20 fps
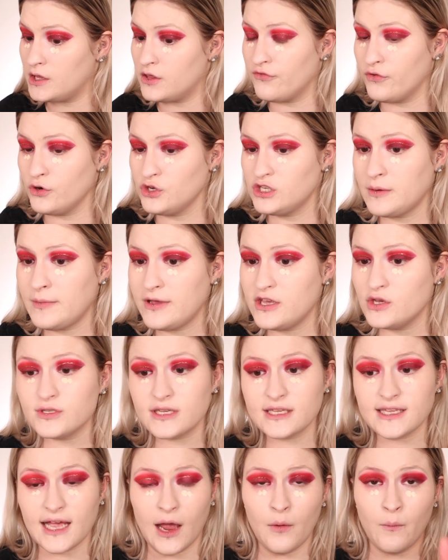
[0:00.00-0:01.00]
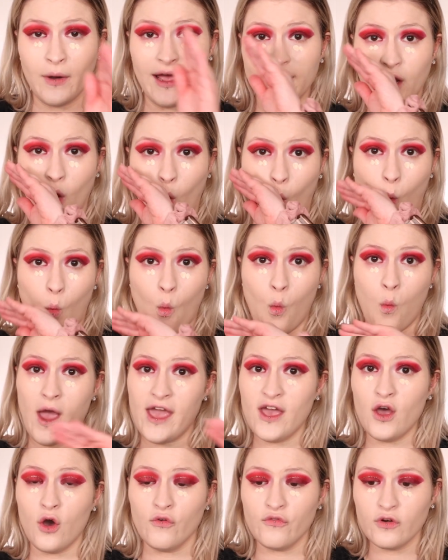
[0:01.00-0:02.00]
The first time I used this, I went
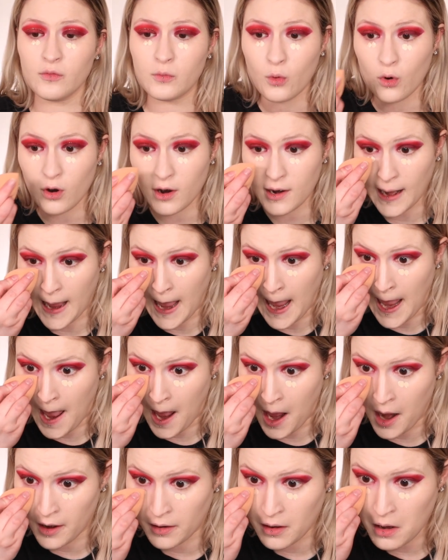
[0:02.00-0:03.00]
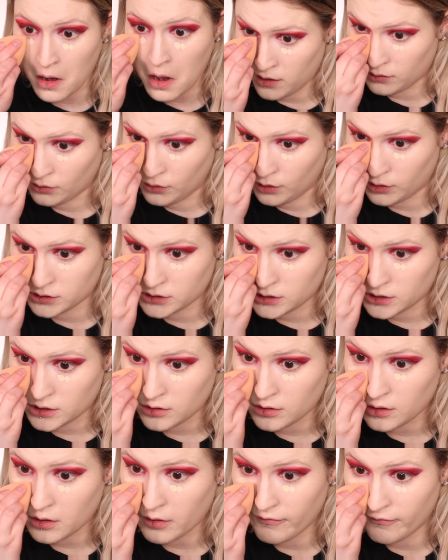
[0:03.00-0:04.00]
way overboard and it looked
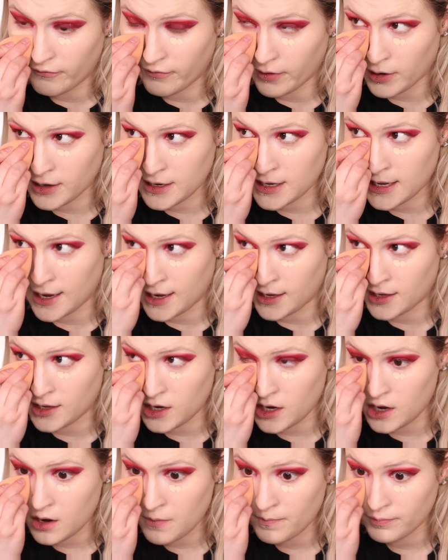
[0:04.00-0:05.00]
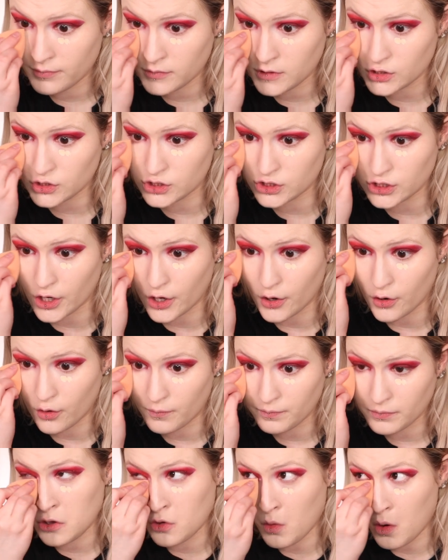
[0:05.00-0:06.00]
very cakey.
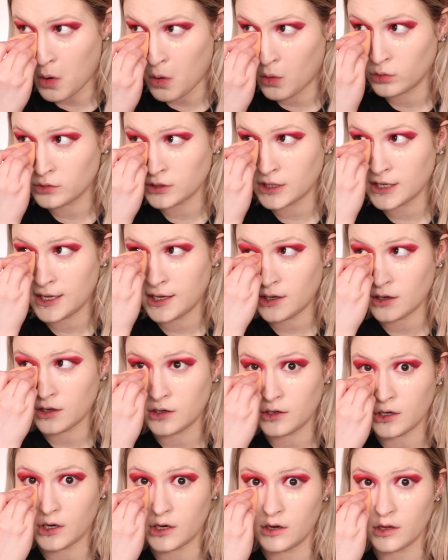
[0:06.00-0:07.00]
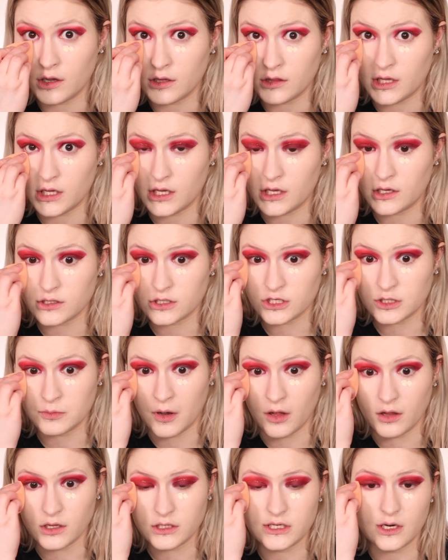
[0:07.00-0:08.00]
So you only need the
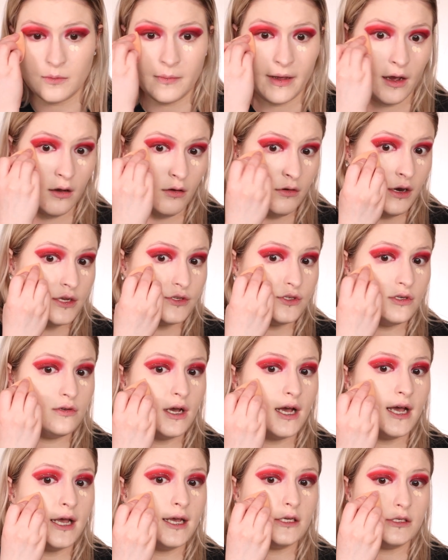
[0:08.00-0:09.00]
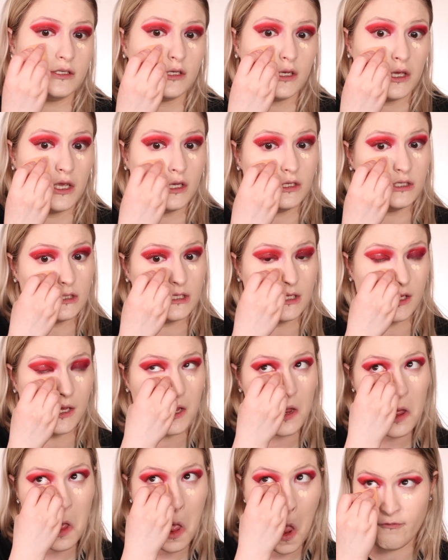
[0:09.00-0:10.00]
smallest amount, as you guys can see.